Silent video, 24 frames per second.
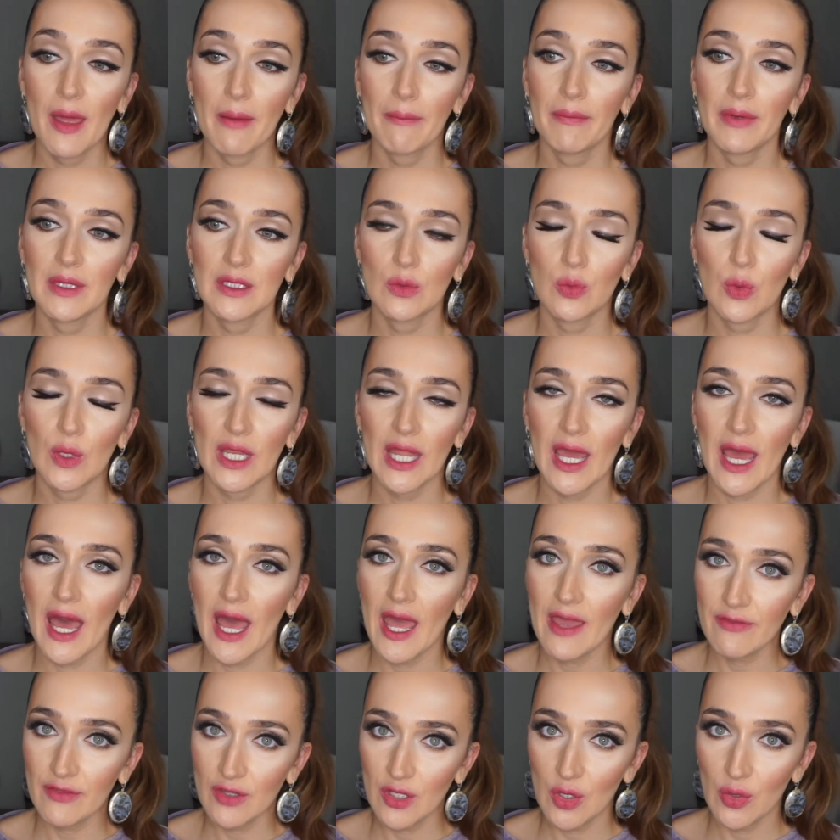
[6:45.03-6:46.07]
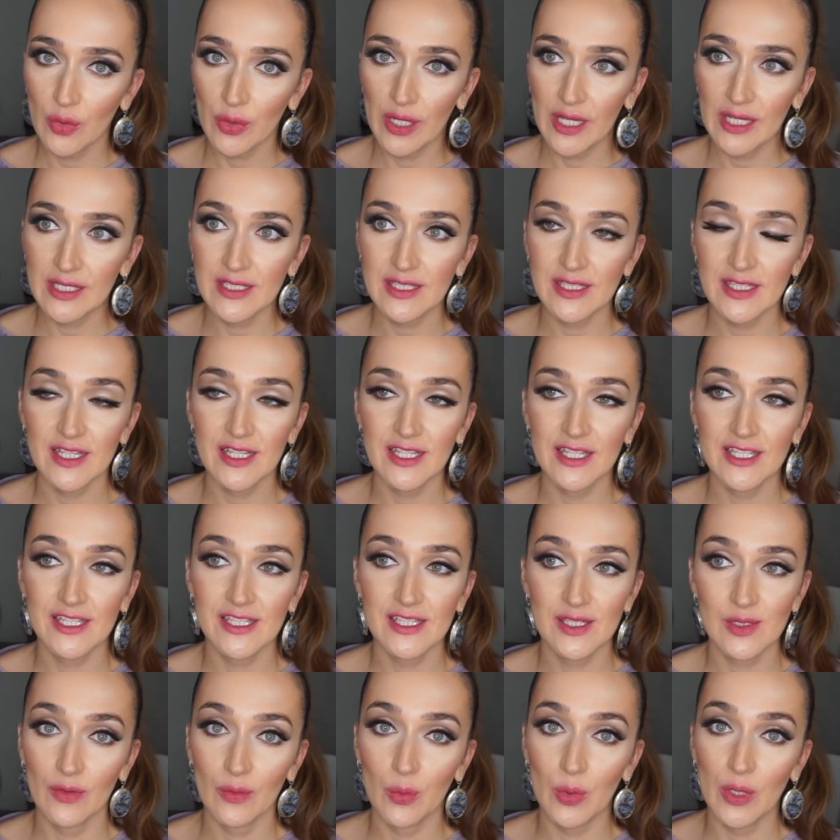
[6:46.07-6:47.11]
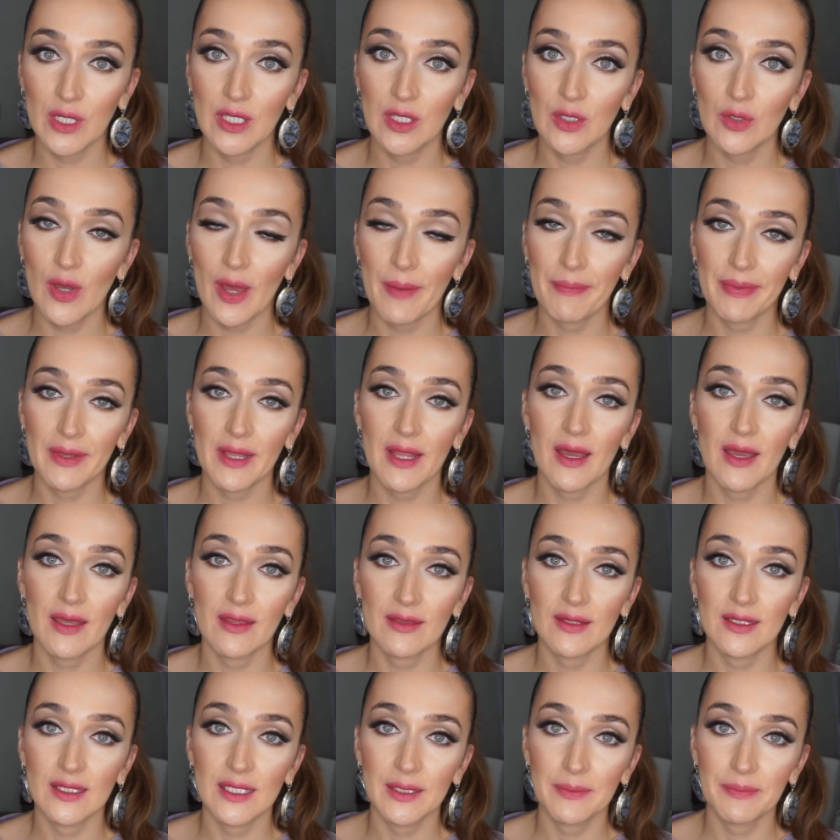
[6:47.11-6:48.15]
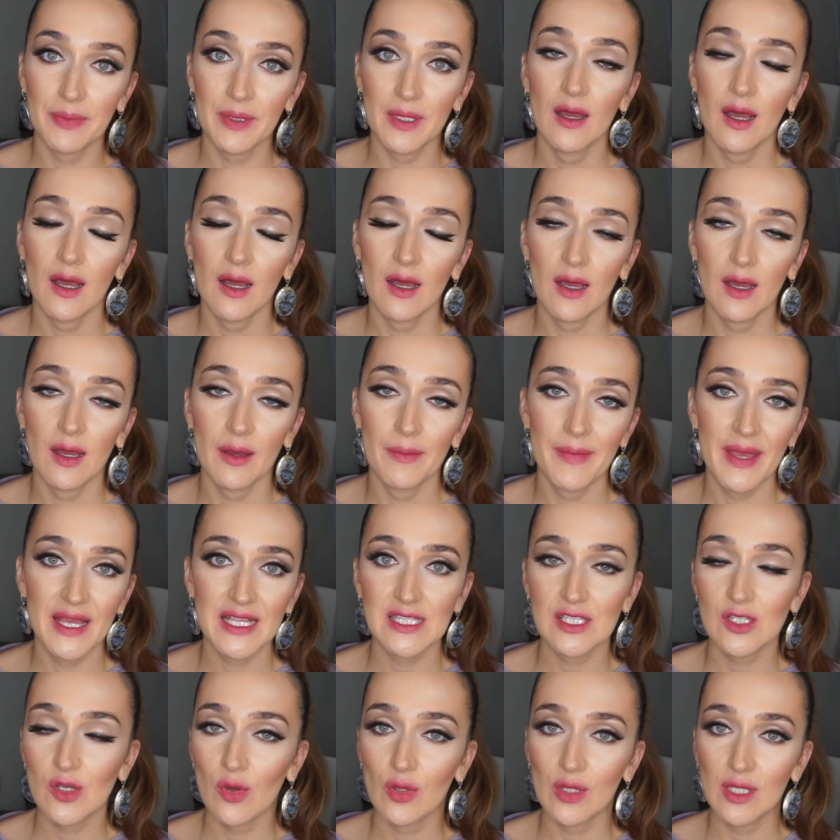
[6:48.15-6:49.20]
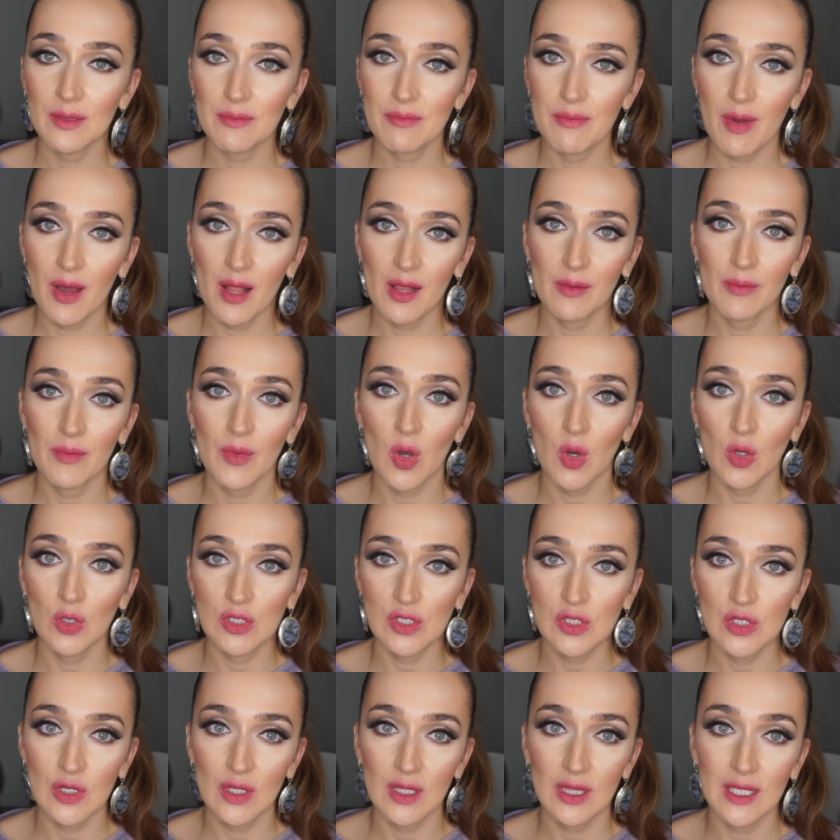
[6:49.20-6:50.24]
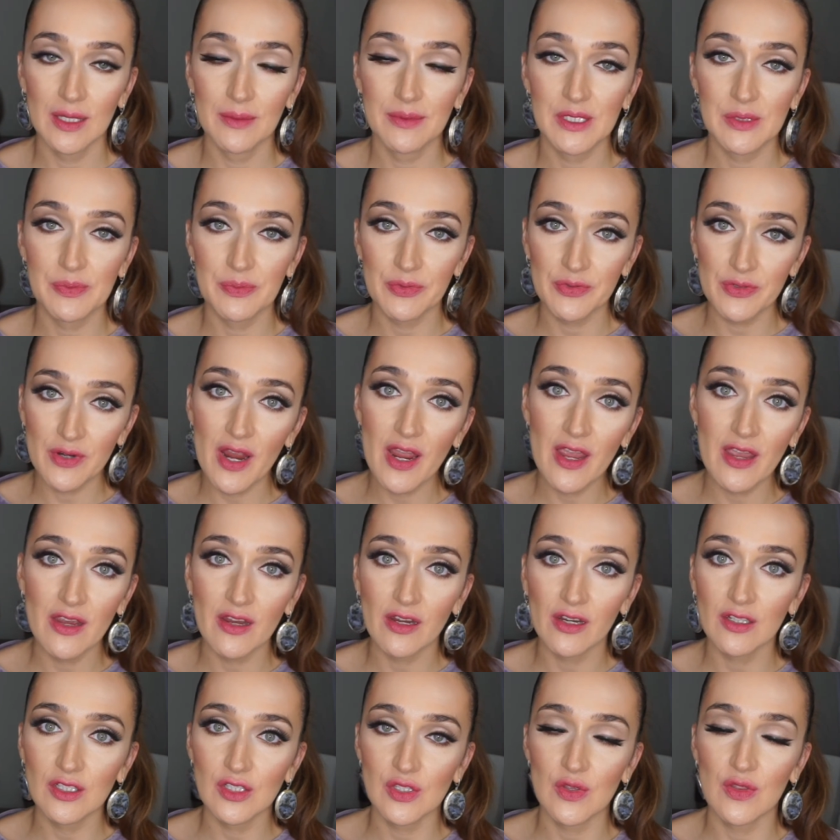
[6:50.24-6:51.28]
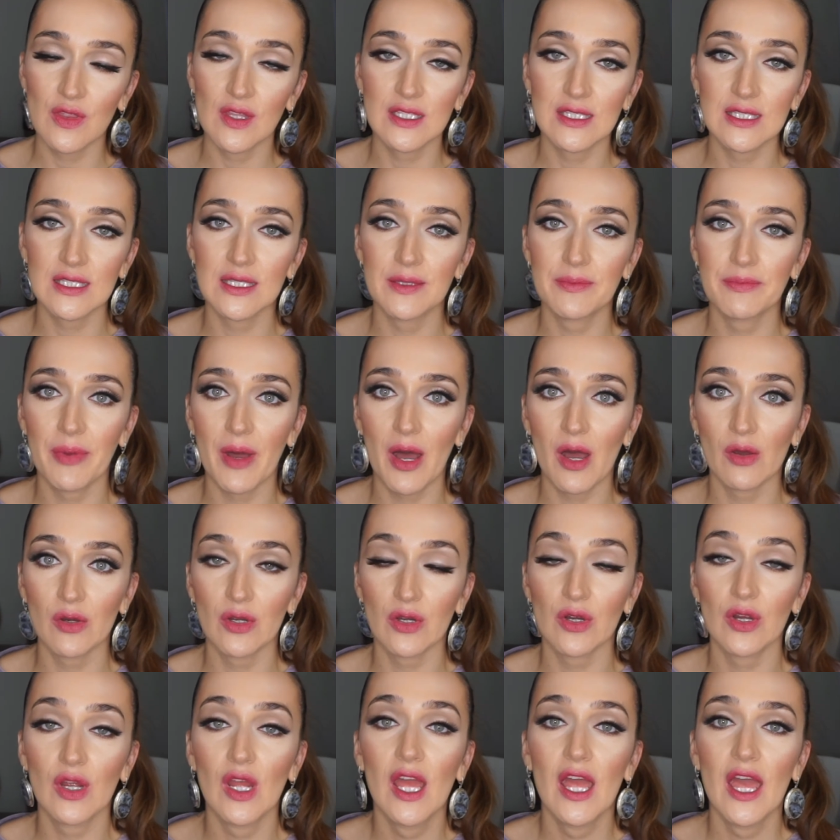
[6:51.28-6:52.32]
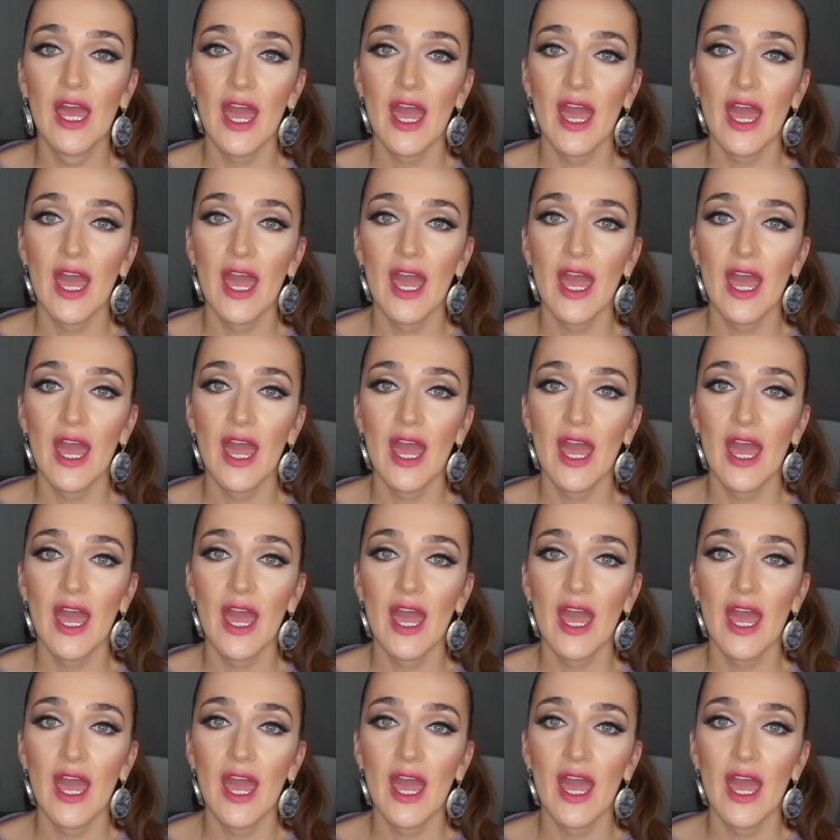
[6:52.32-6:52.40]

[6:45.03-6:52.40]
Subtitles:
but what I've noticed is when you apply the lip mask or lip balm onto your lips prior to this lip powder,